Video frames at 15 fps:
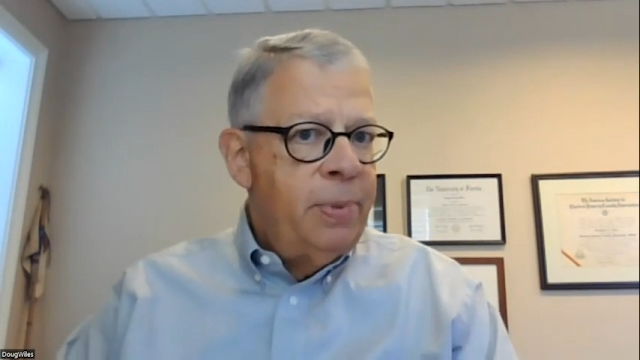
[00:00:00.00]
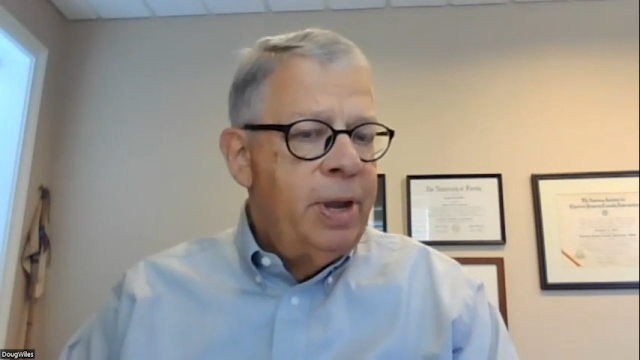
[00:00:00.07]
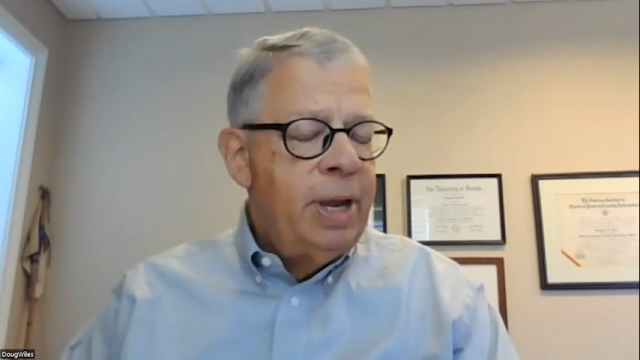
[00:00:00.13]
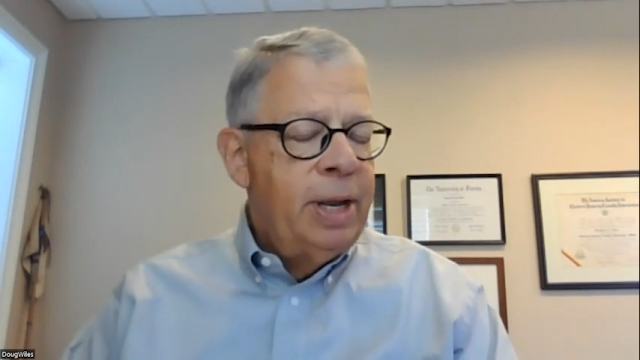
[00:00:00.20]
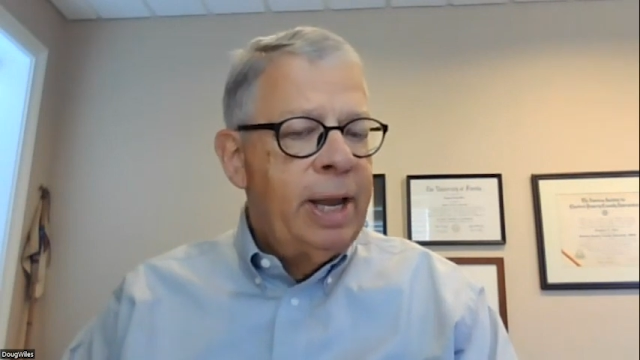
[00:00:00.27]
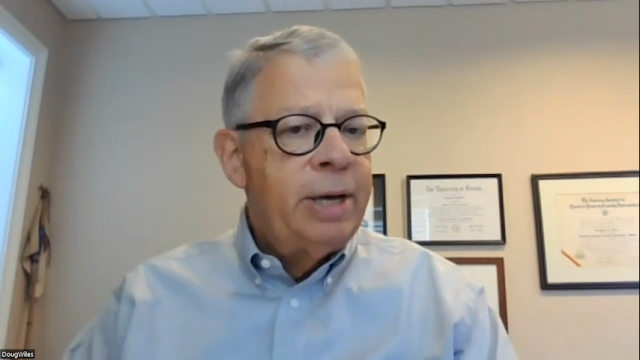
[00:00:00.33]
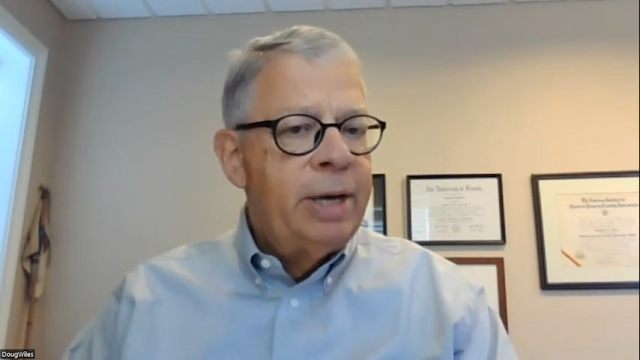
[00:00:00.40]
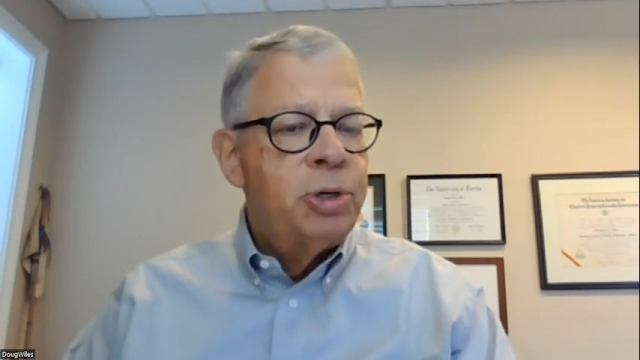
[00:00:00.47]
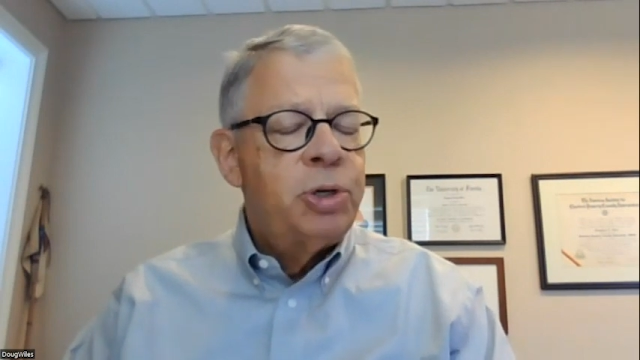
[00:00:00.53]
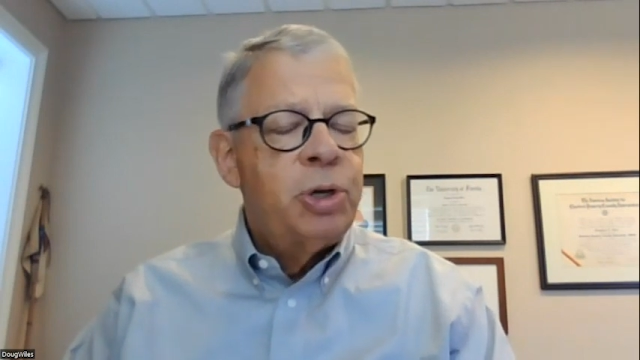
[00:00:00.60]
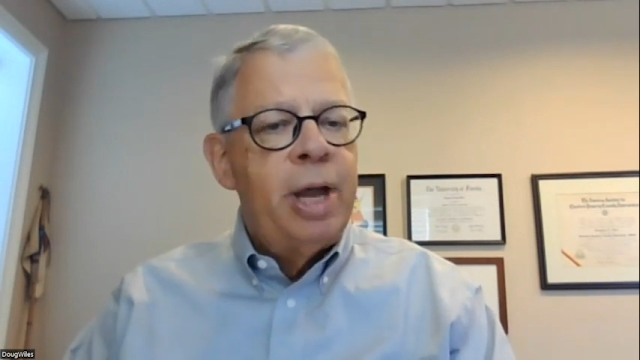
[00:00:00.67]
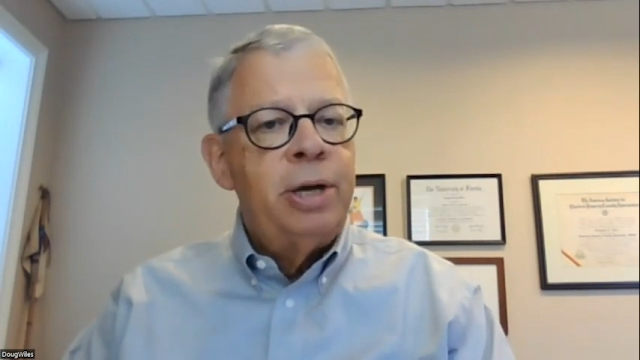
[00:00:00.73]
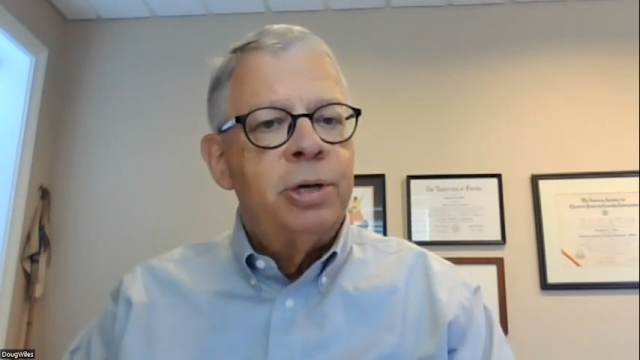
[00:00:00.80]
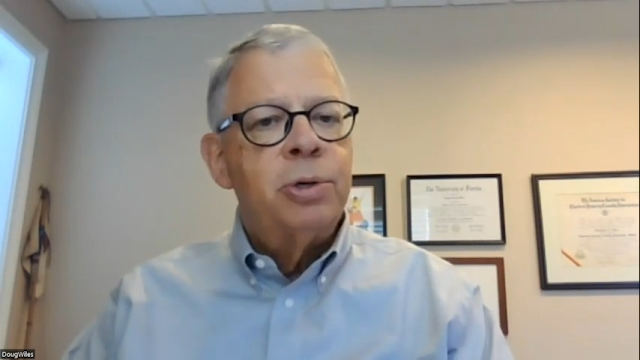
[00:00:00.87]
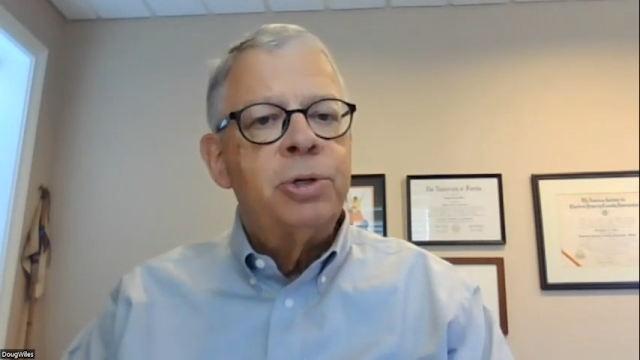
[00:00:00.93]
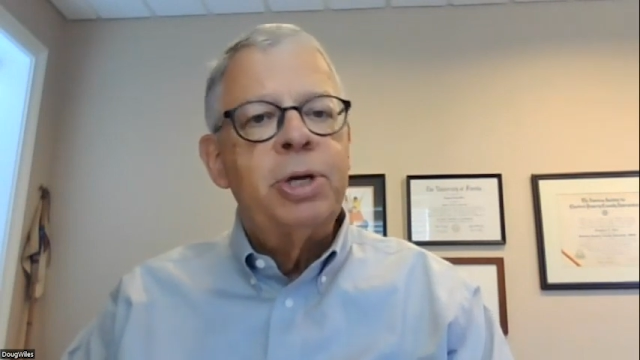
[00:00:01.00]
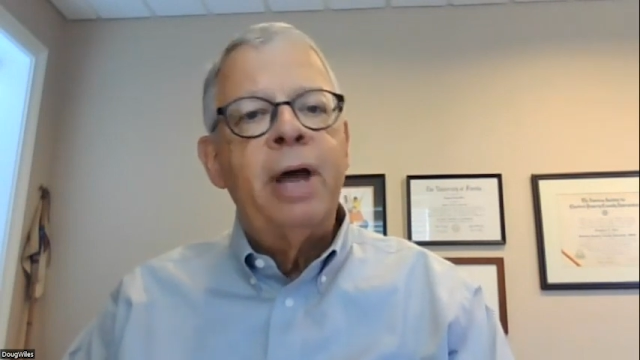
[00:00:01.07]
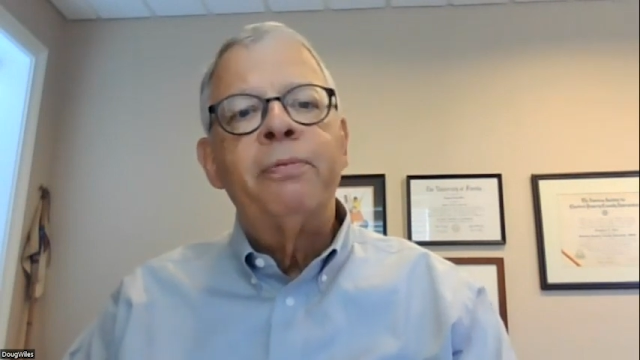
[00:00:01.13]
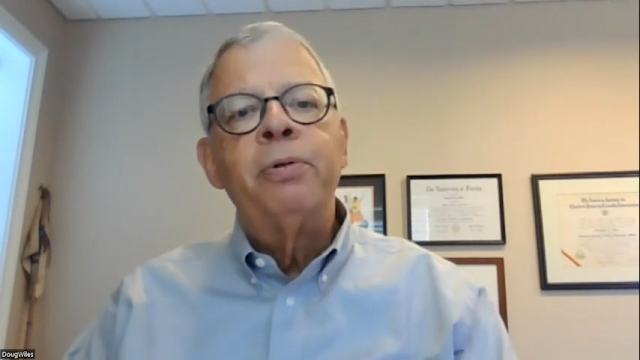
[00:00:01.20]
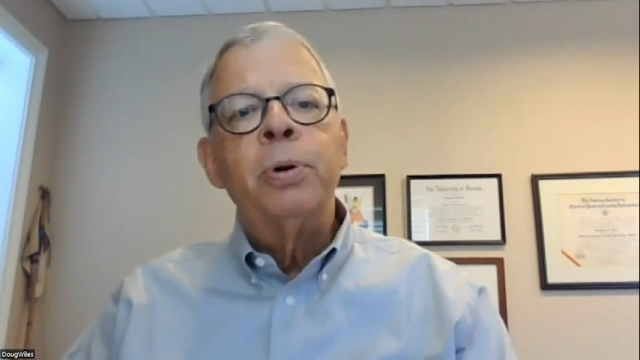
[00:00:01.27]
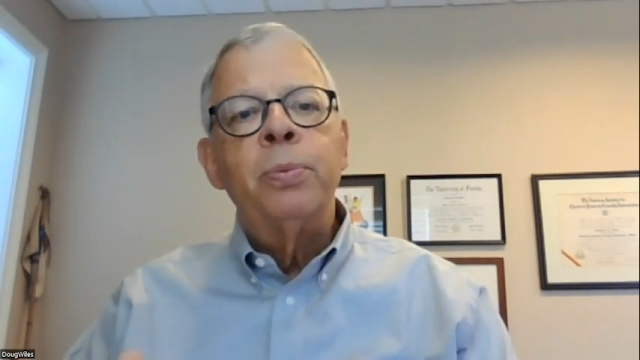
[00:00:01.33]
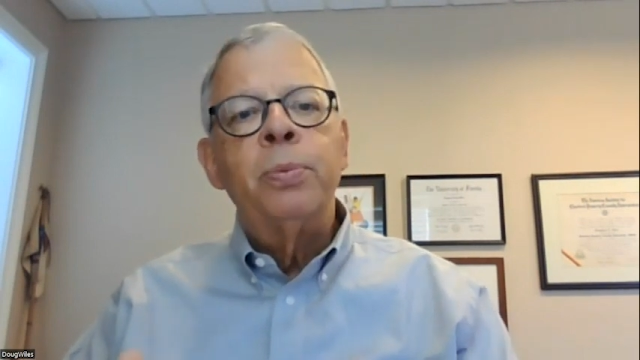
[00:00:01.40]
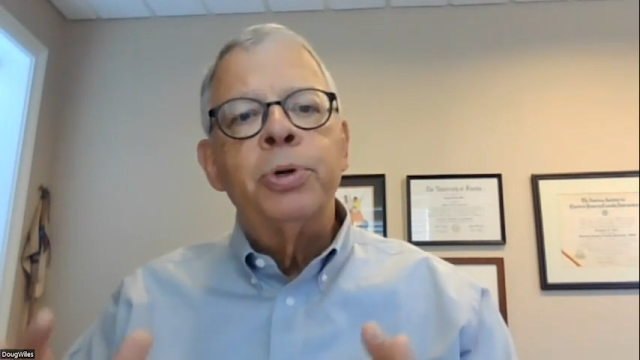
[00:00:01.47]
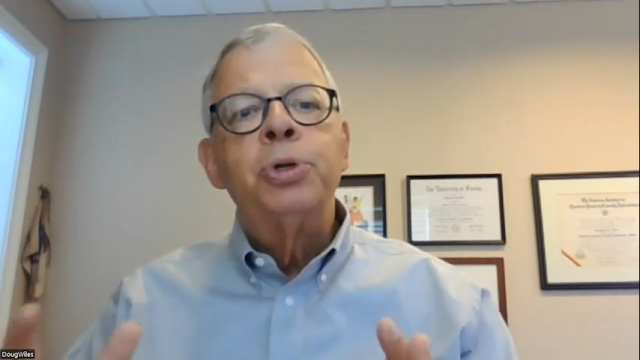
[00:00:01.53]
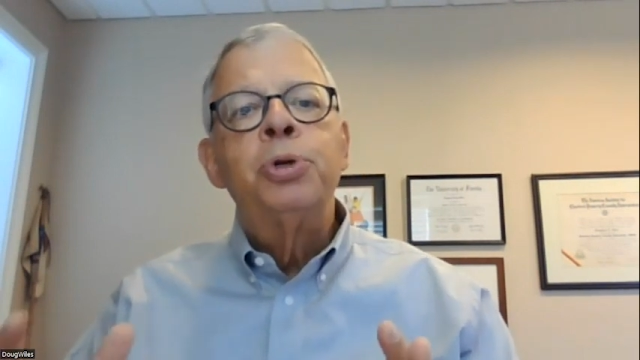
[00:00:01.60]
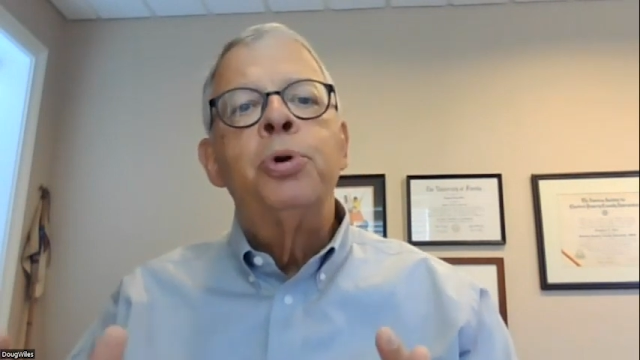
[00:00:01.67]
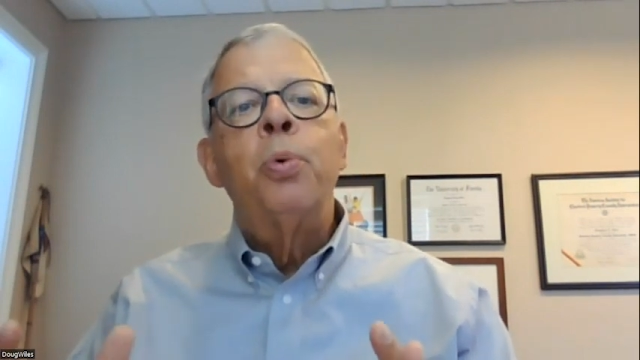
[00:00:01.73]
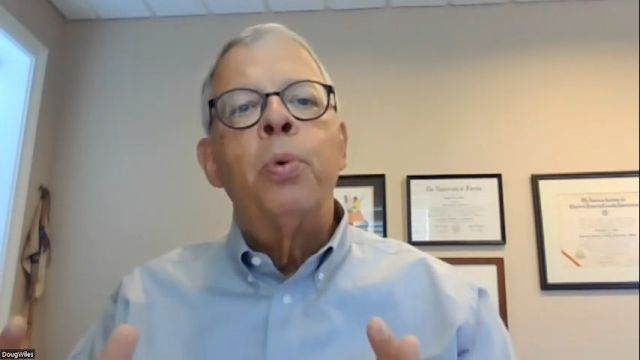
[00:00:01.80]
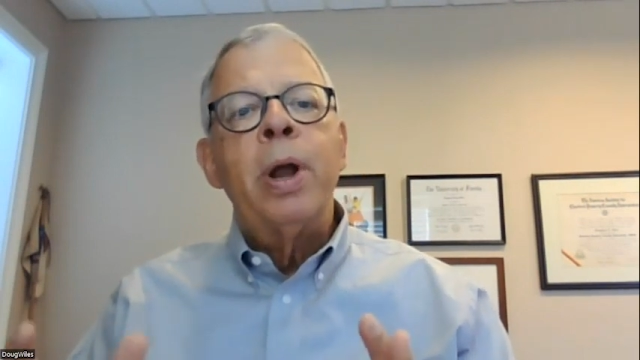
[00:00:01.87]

the legislature's effort was to